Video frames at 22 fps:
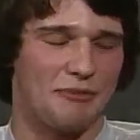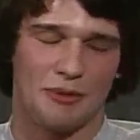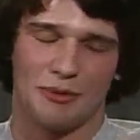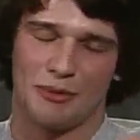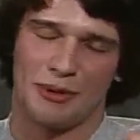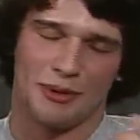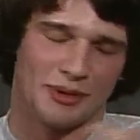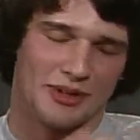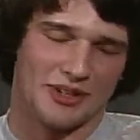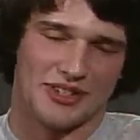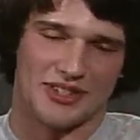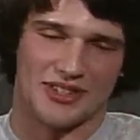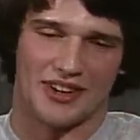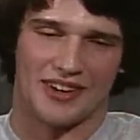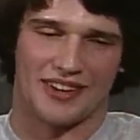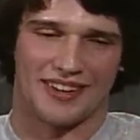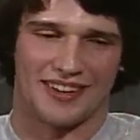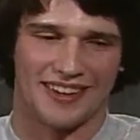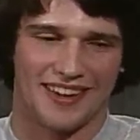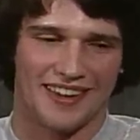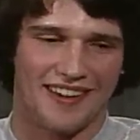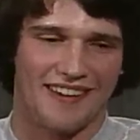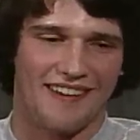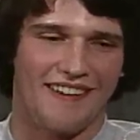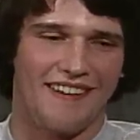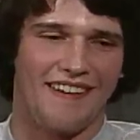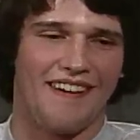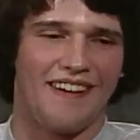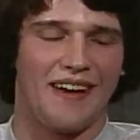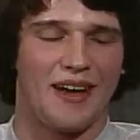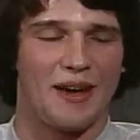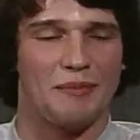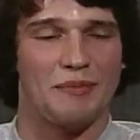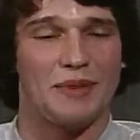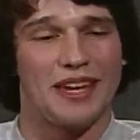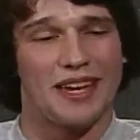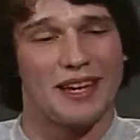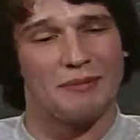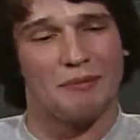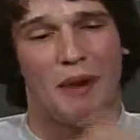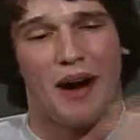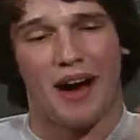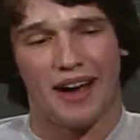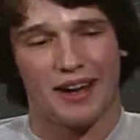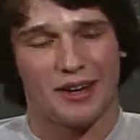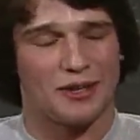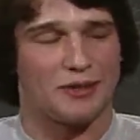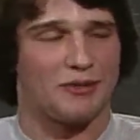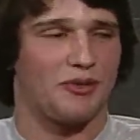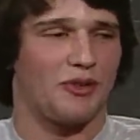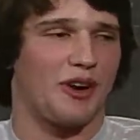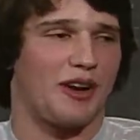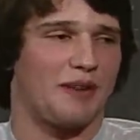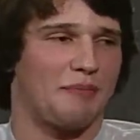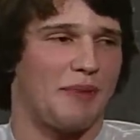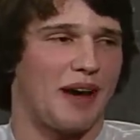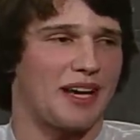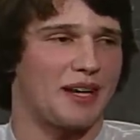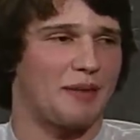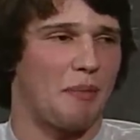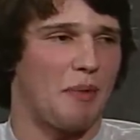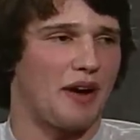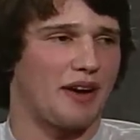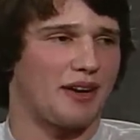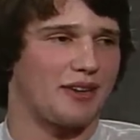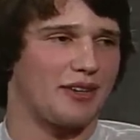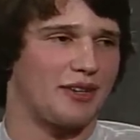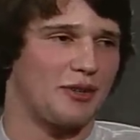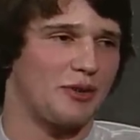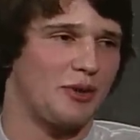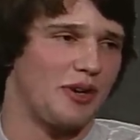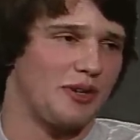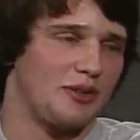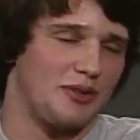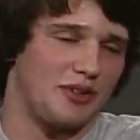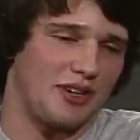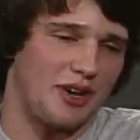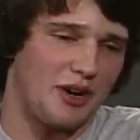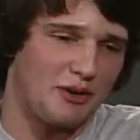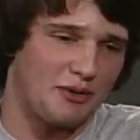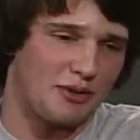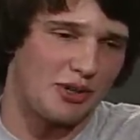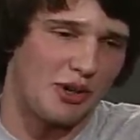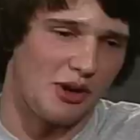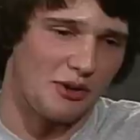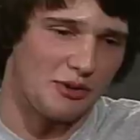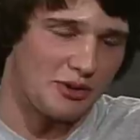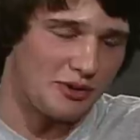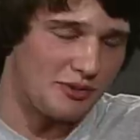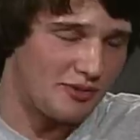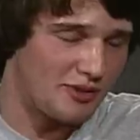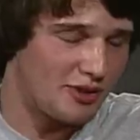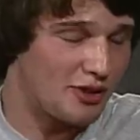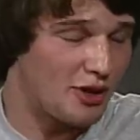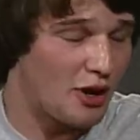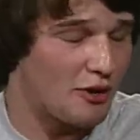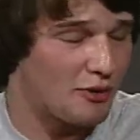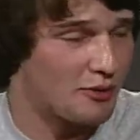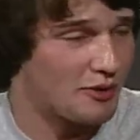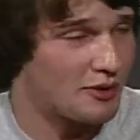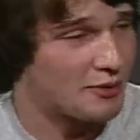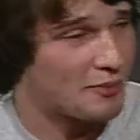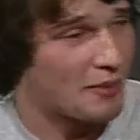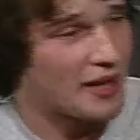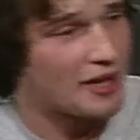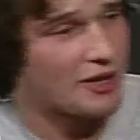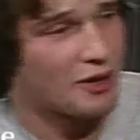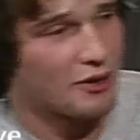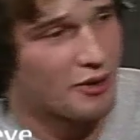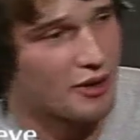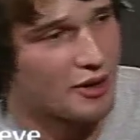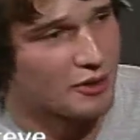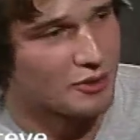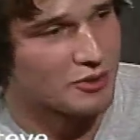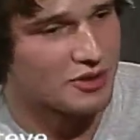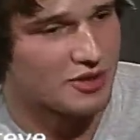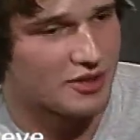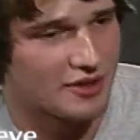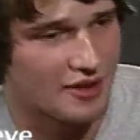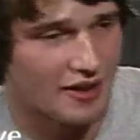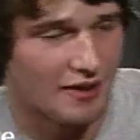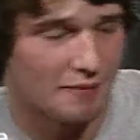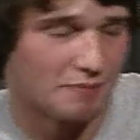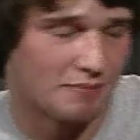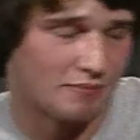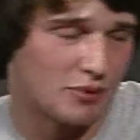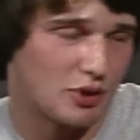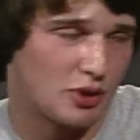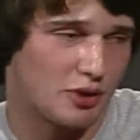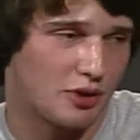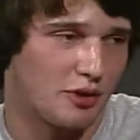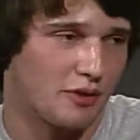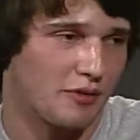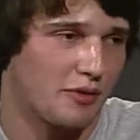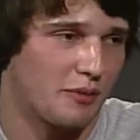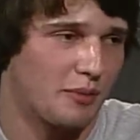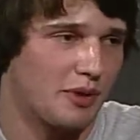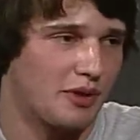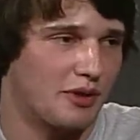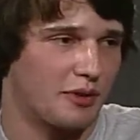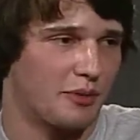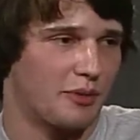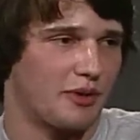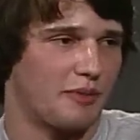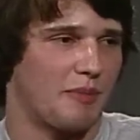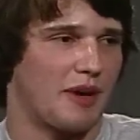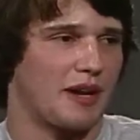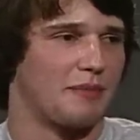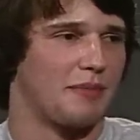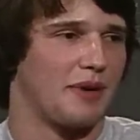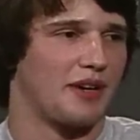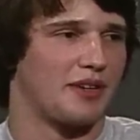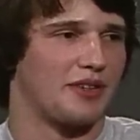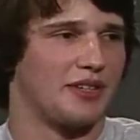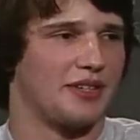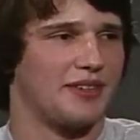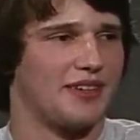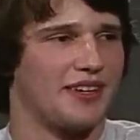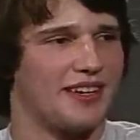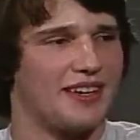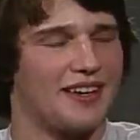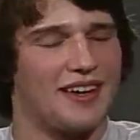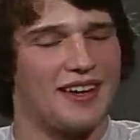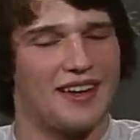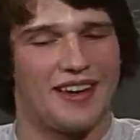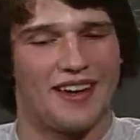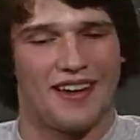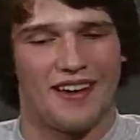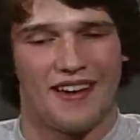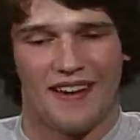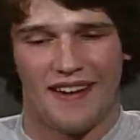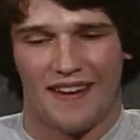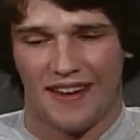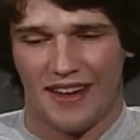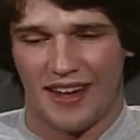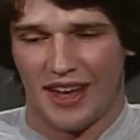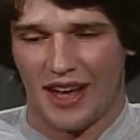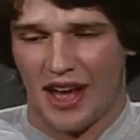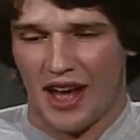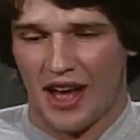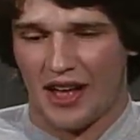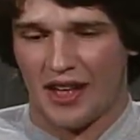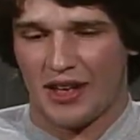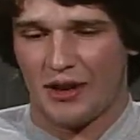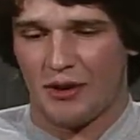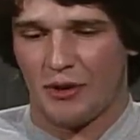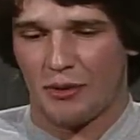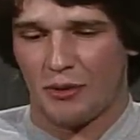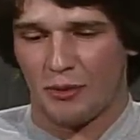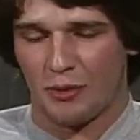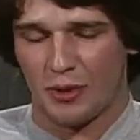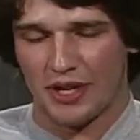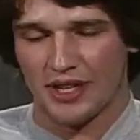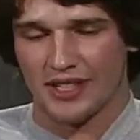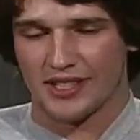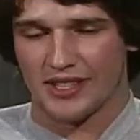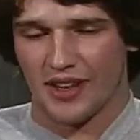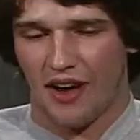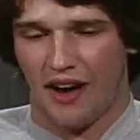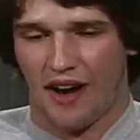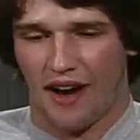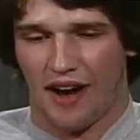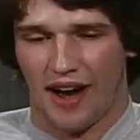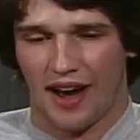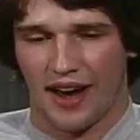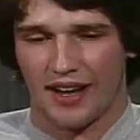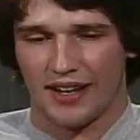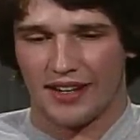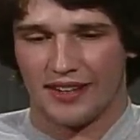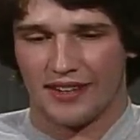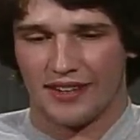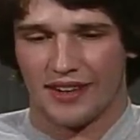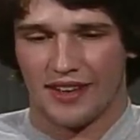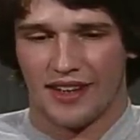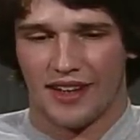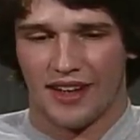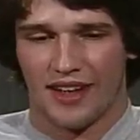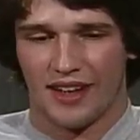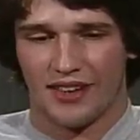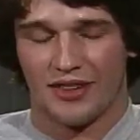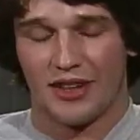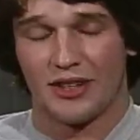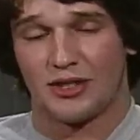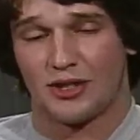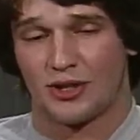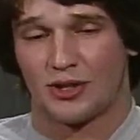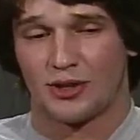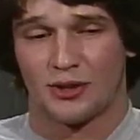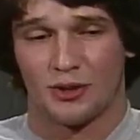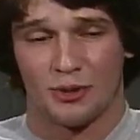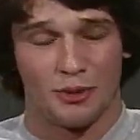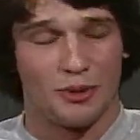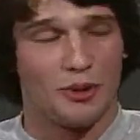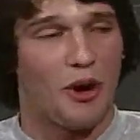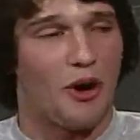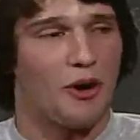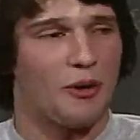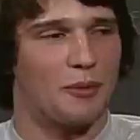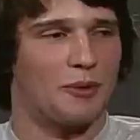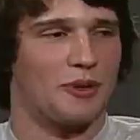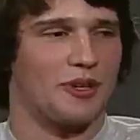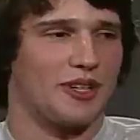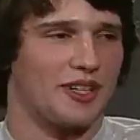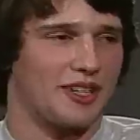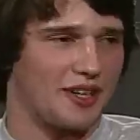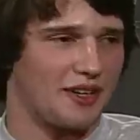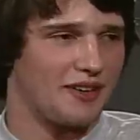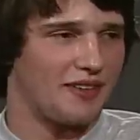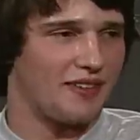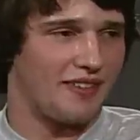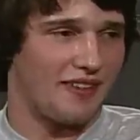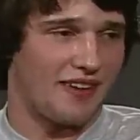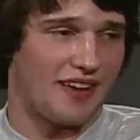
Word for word: we weren't studying me and my good friend Mike Buckley, who I do the co-show, co- who is my co-host. I'm sure you're familiar with Mike Buckley. Yes, I've met the fellow. We decide let's screw homework.